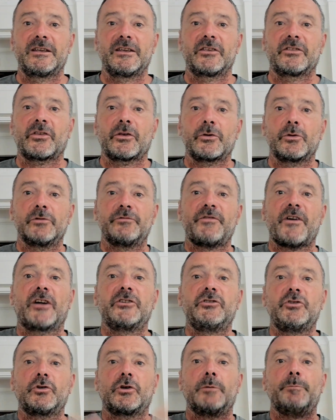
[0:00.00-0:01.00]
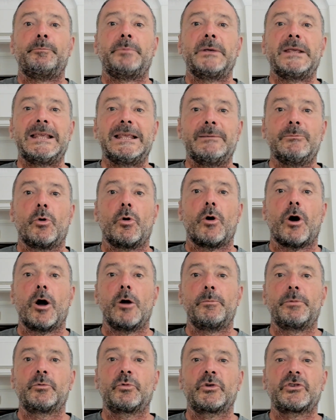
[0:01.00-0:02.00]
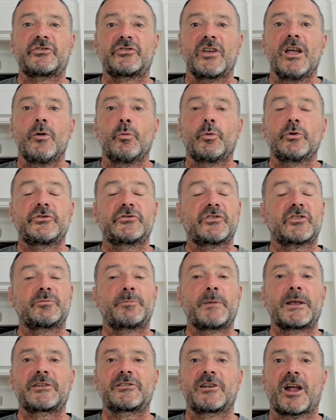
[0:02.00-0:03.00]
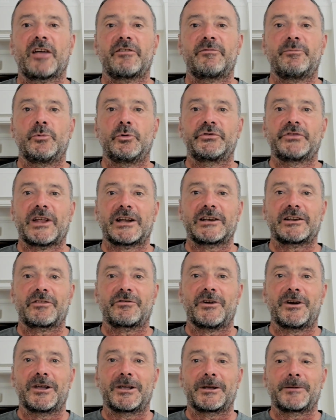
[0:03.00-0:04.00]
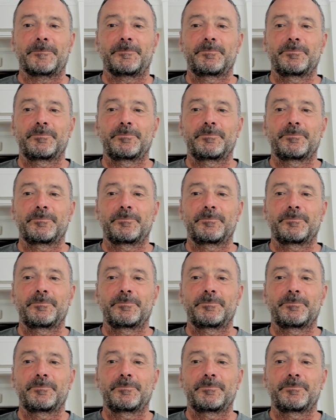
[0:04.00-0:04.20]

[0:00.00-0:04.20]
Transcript: So you'll find you can be more open, which just makes life more satisfying.